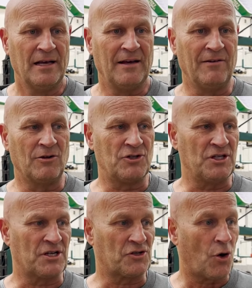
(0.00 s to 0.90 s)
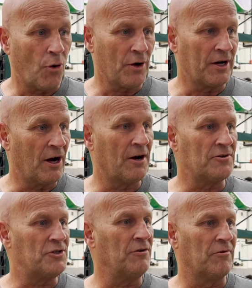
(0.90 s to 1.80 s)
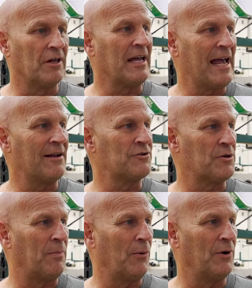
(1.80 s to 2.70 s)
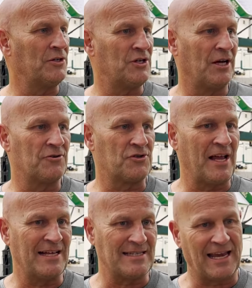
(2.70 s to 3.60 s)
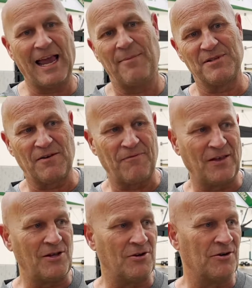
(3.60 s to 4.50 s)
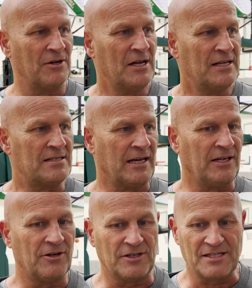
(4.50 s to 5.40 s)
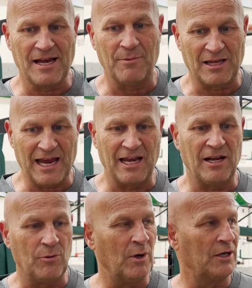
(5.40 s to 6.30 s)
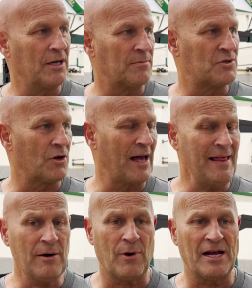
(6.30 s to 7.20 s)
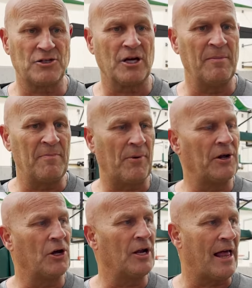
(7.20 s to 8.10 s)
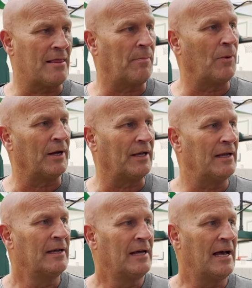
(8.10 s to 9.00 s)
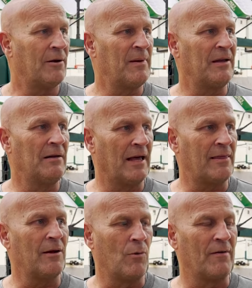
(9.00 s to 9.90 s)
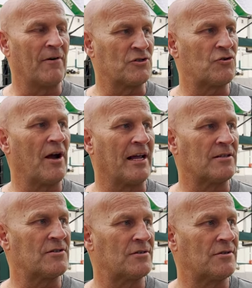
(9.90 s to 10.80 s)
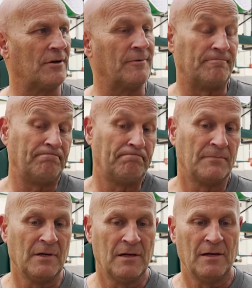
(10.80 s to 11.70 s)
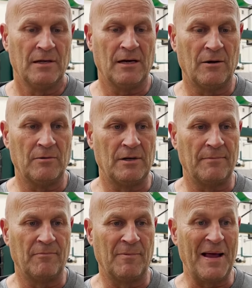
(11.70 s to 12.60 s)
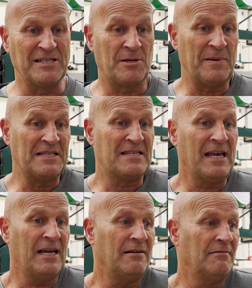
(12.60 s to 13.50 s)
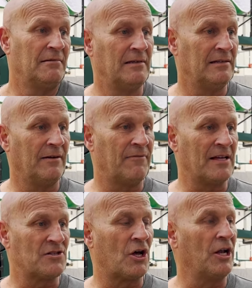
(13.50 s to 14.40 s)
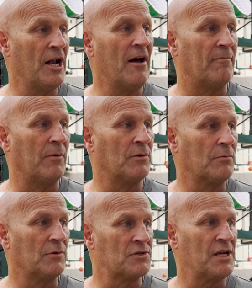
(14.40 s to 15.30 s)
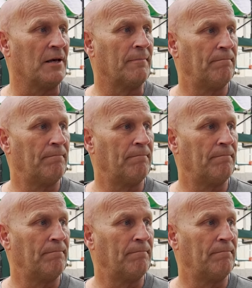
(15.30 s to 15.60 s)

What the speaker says: even though she's a scoring guard, she really handles the point. She understands the game as a fifth-year senior, and same with Kennedy Williams. So I think we're actually going to be pretty good at the point. That'll be, I think, one of our strengths. So, it remains to be seen if that's good enough, but we'll see.